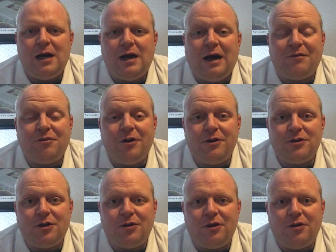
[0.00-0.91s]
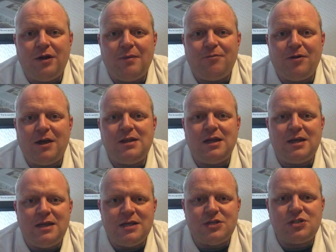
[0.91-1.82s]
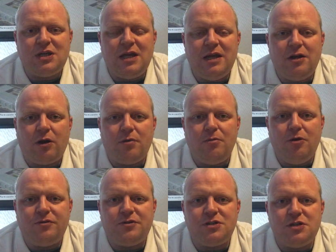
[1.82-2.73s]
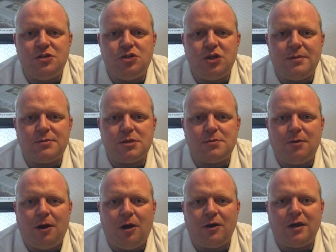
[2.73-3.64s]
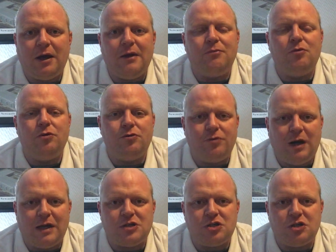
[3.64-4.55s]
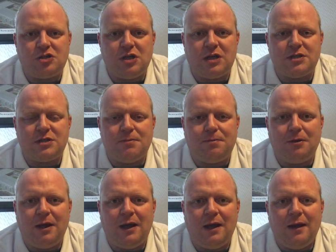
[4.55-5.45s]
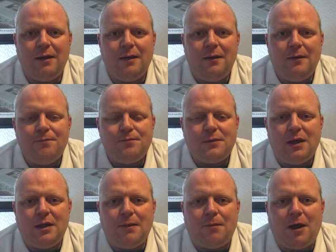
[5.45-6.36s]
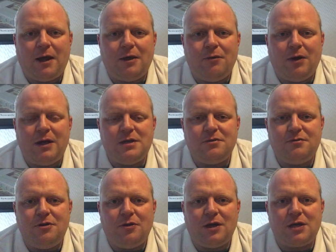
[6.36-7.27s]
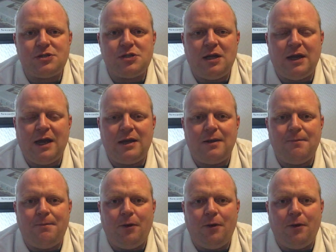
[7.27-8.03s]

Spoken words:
I've heard it on the grapevine that he is keen on a move to St James's Park and would relish the chance to play in the black and white of Newcastle United.